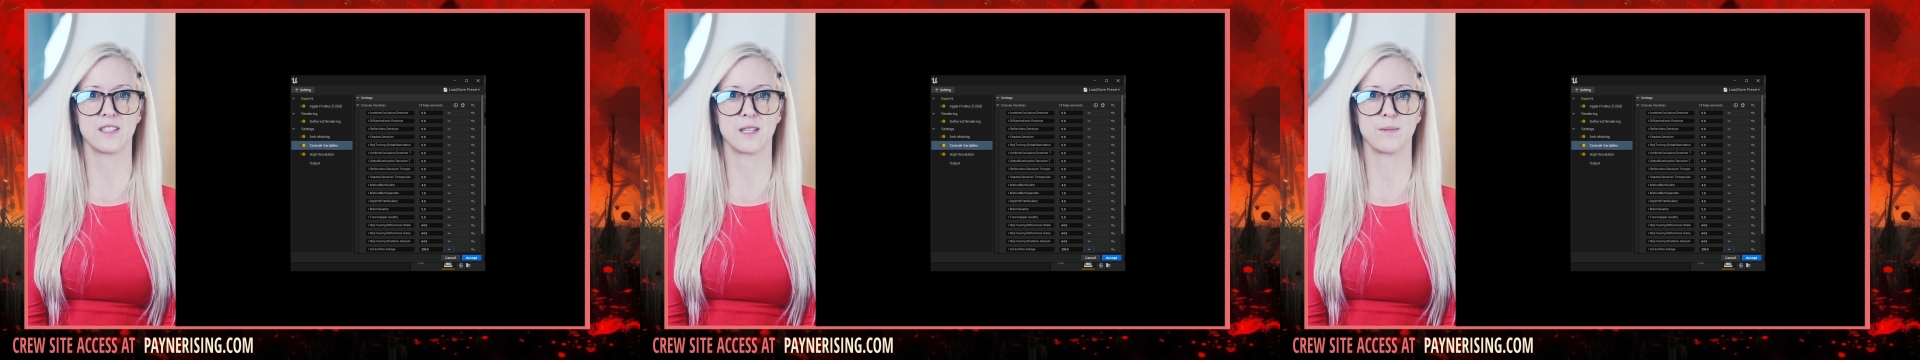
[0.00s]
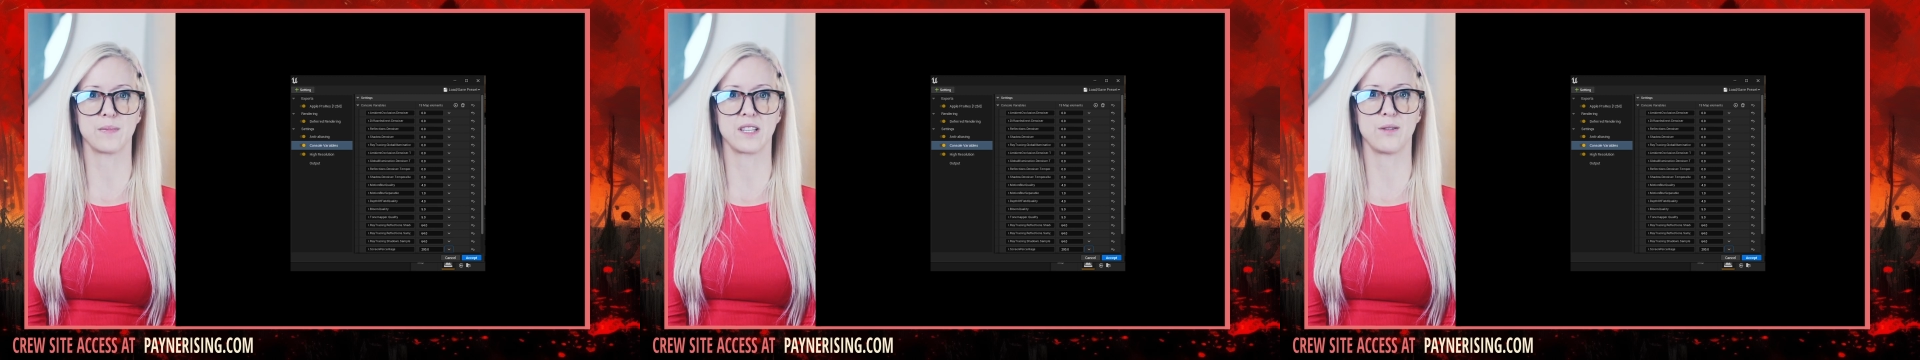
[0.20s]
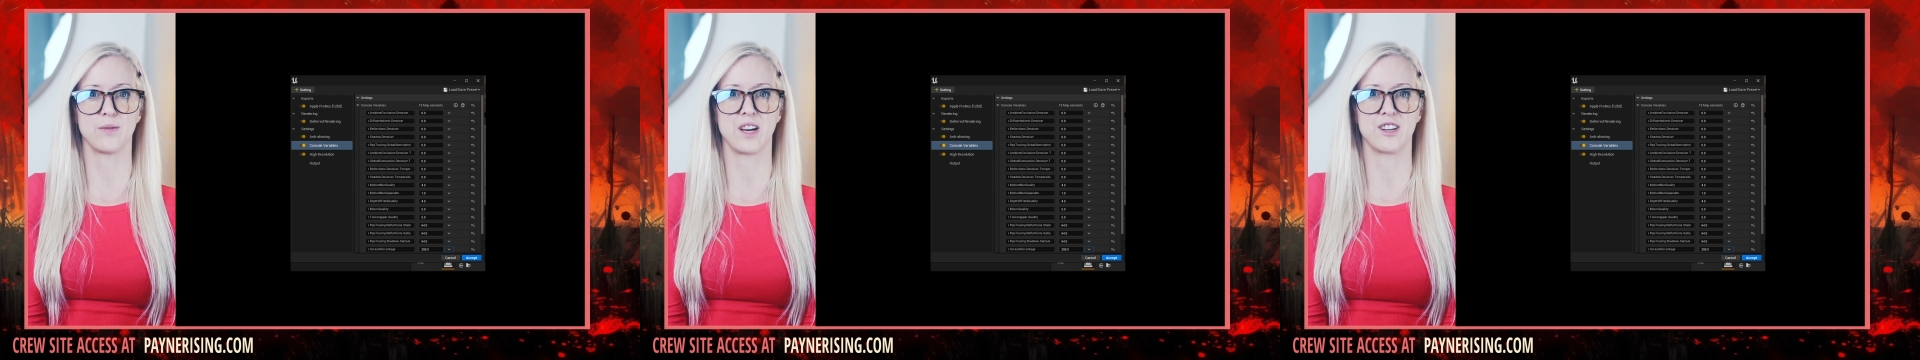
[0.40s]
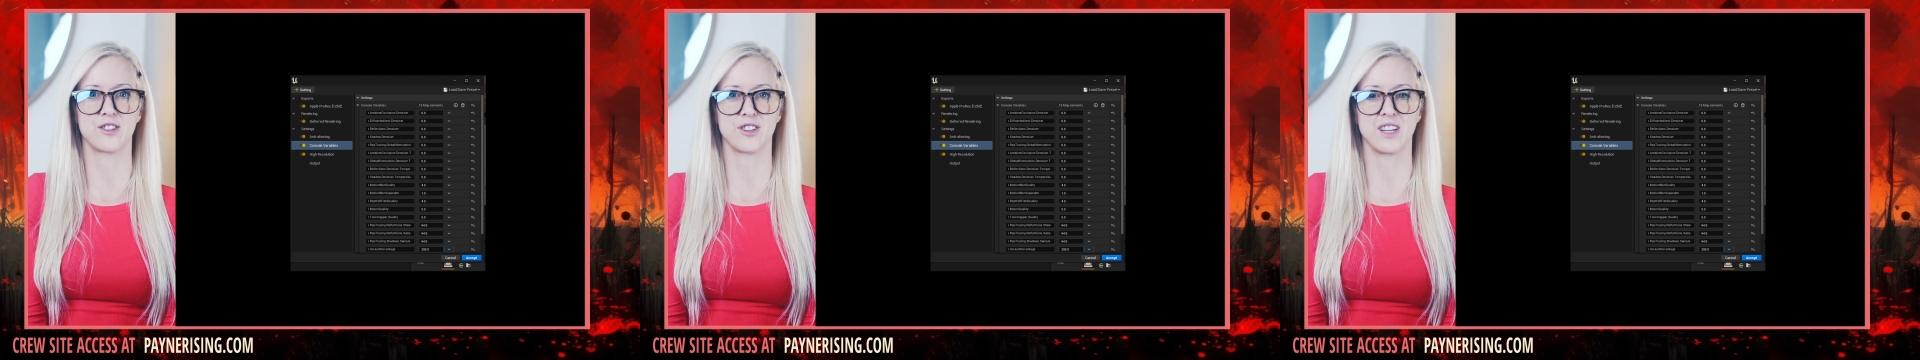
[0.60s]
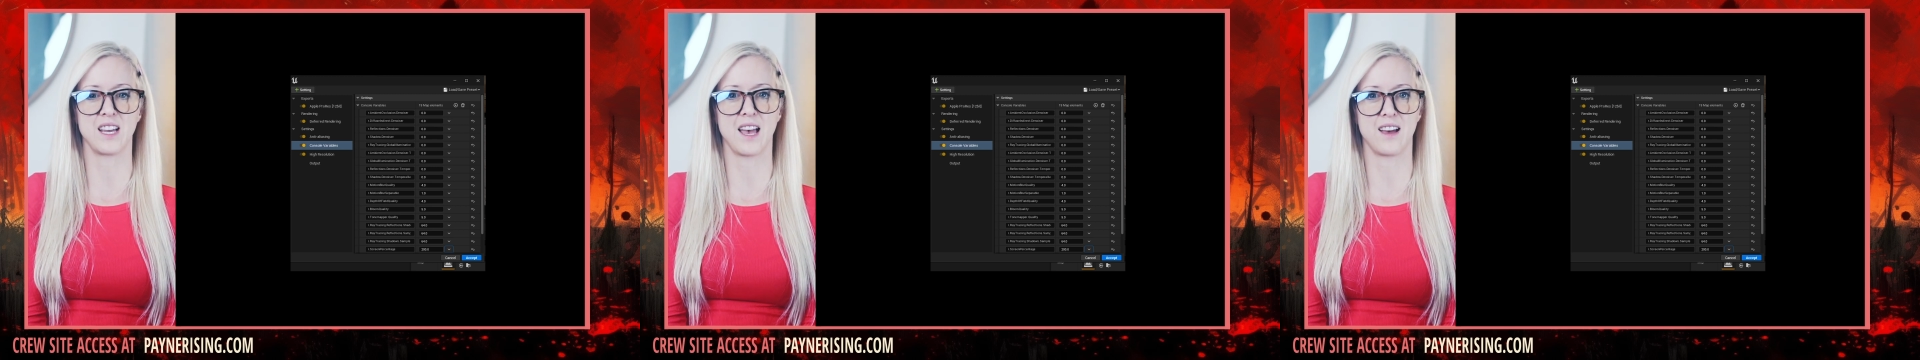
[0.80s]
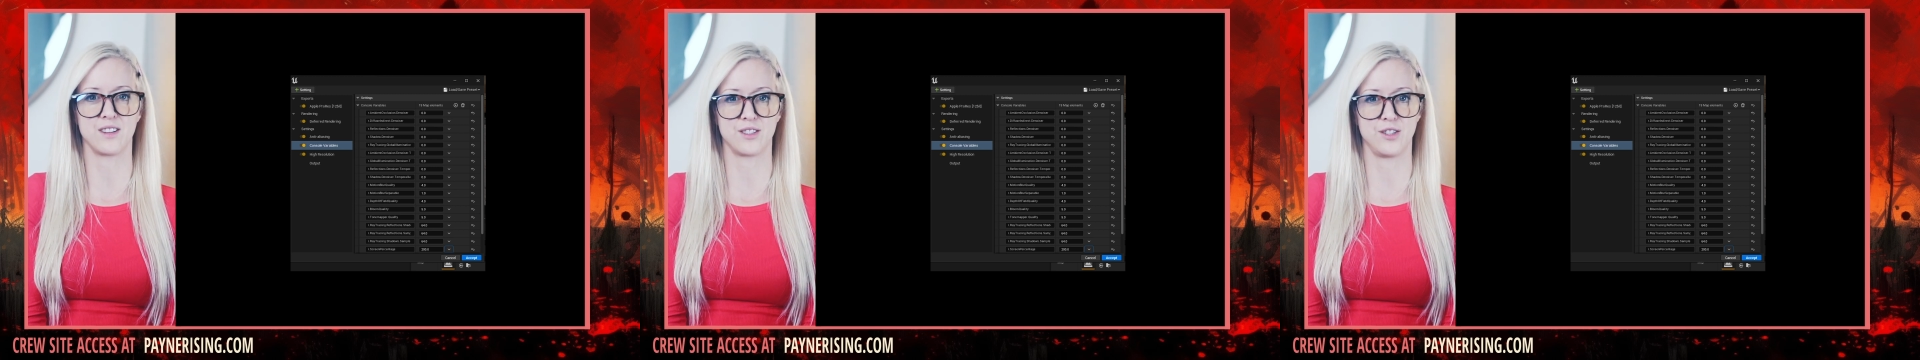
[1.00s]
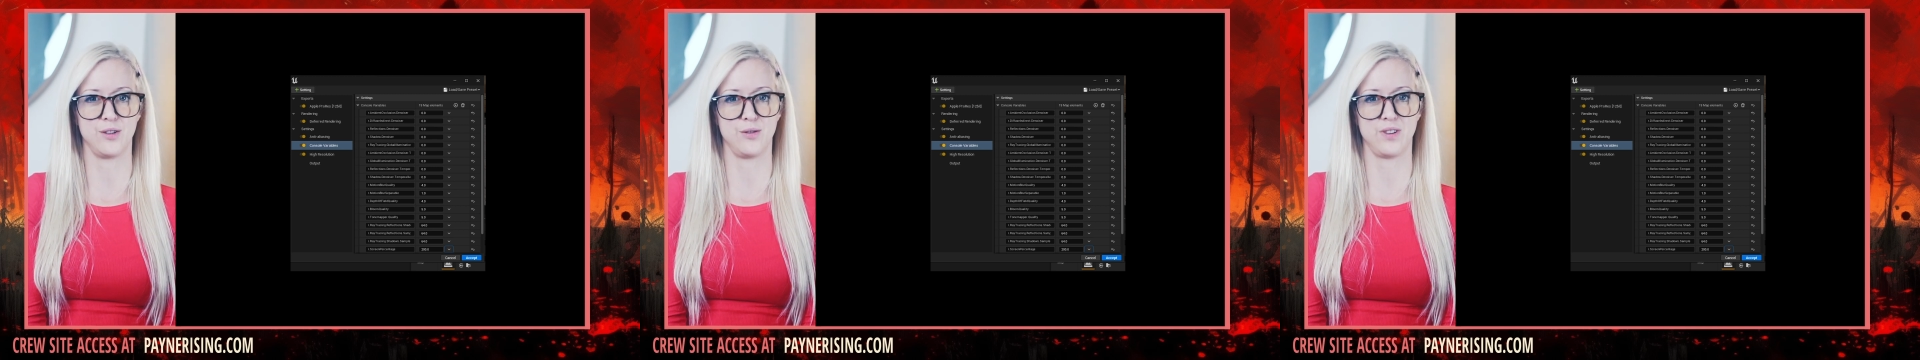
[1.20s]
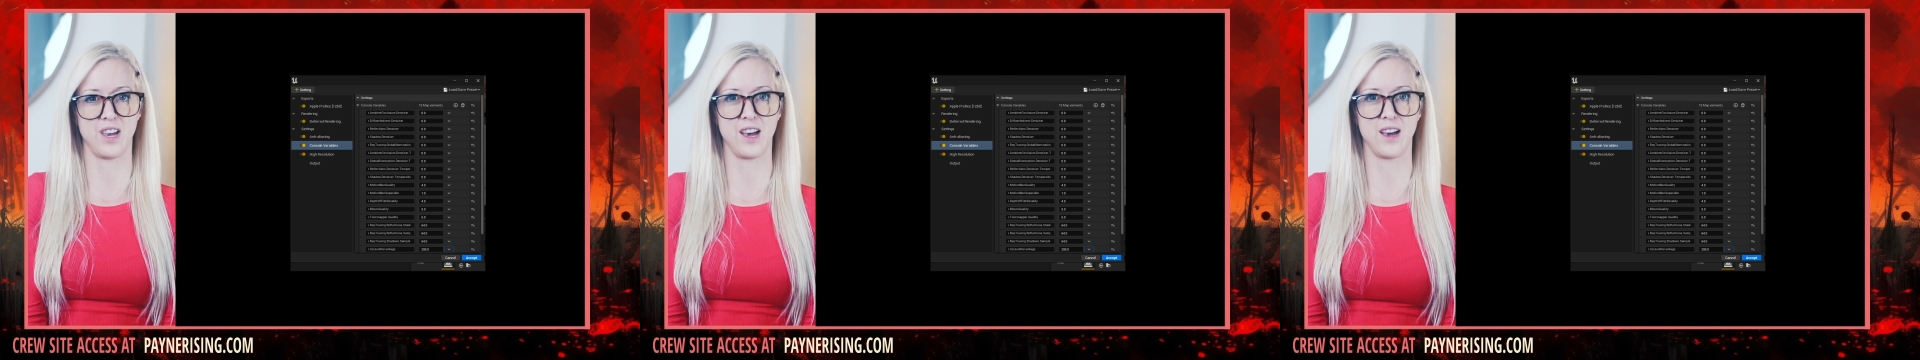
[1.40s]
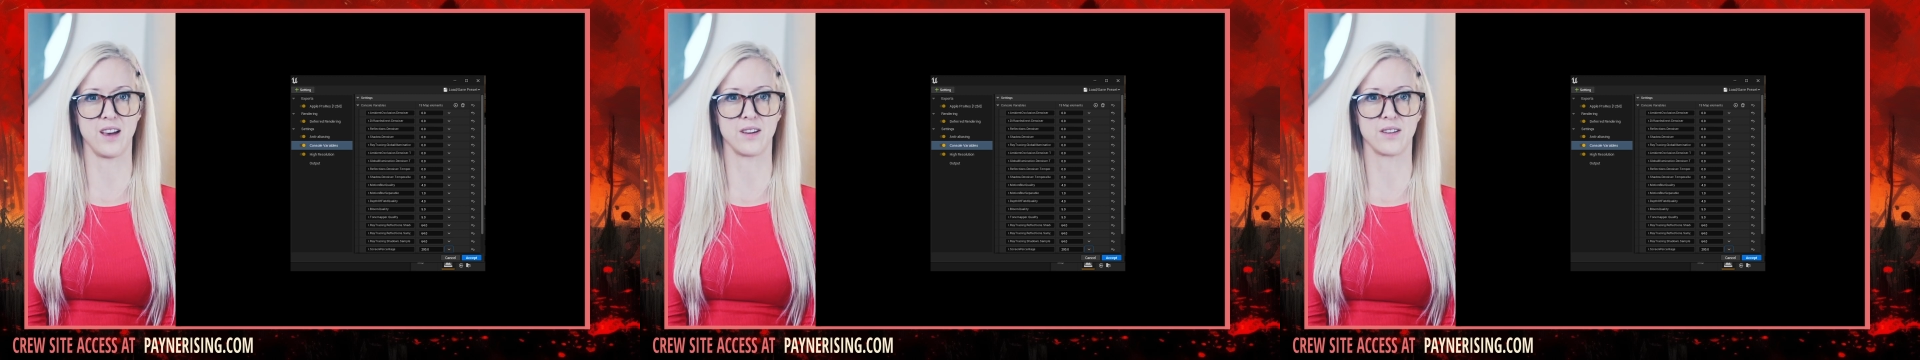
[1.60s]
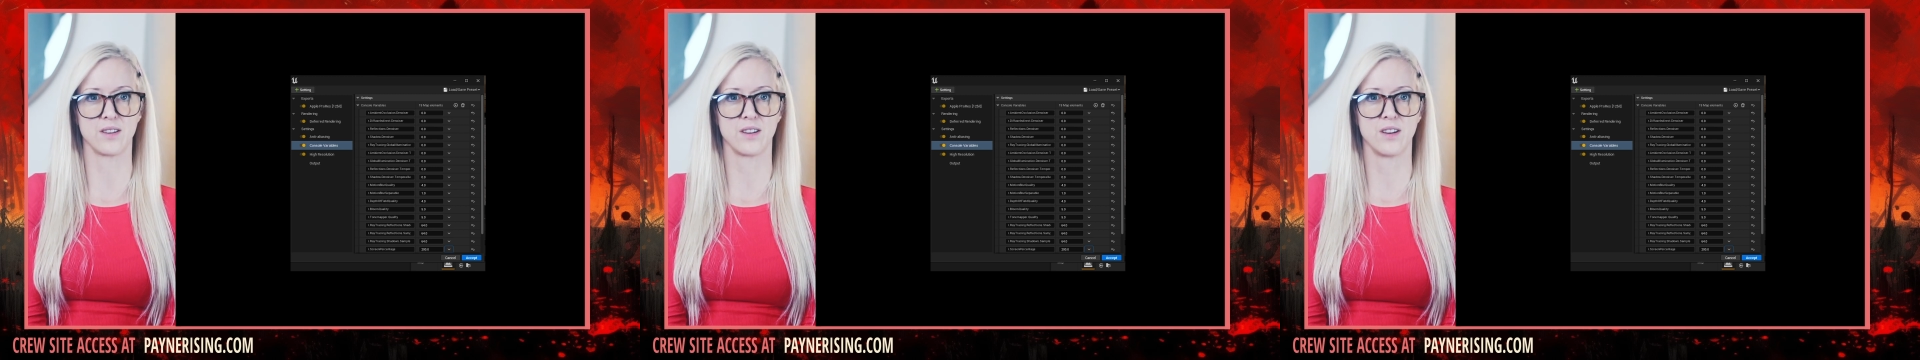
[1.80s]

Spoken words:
simply rendering at 2K.